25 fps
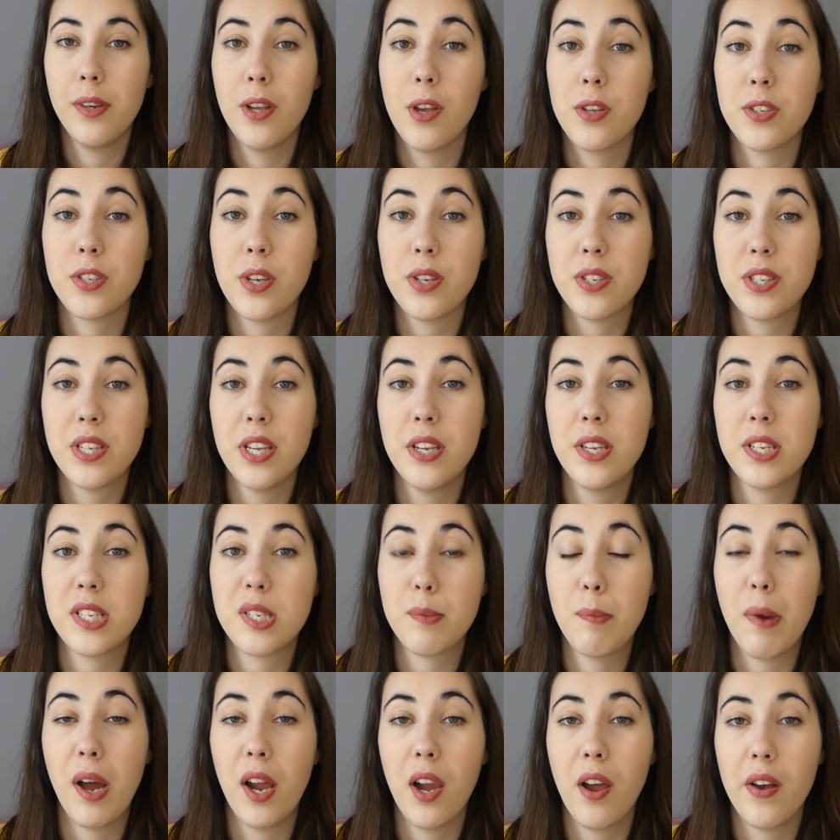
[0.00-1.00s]
So
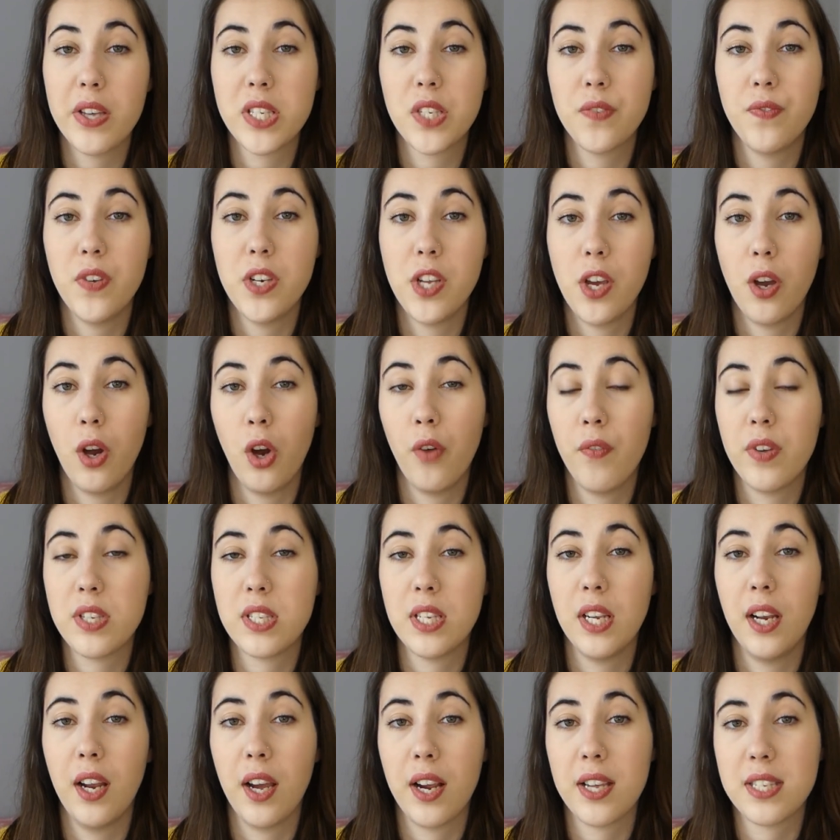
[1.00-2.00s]
since my last video,
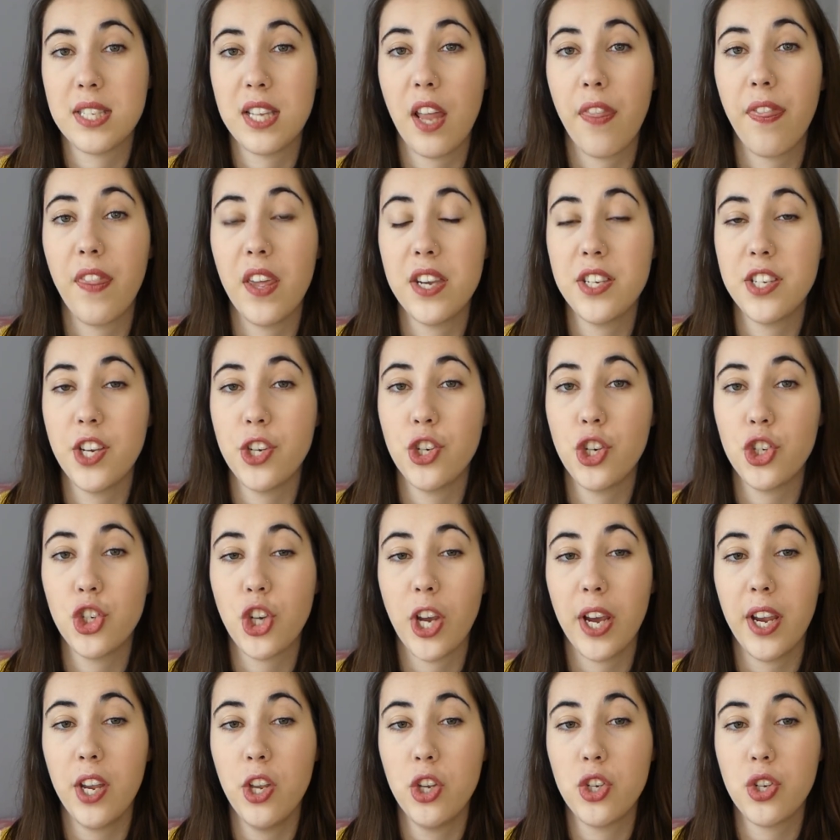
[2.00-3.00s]
obviously, like I said, they did
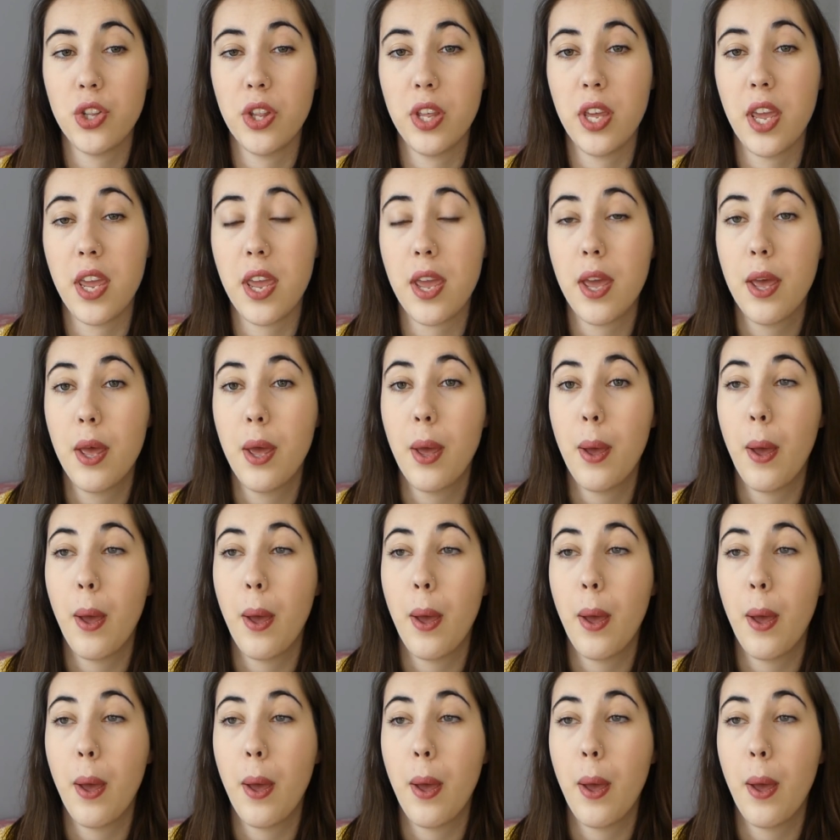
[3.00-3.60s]
change the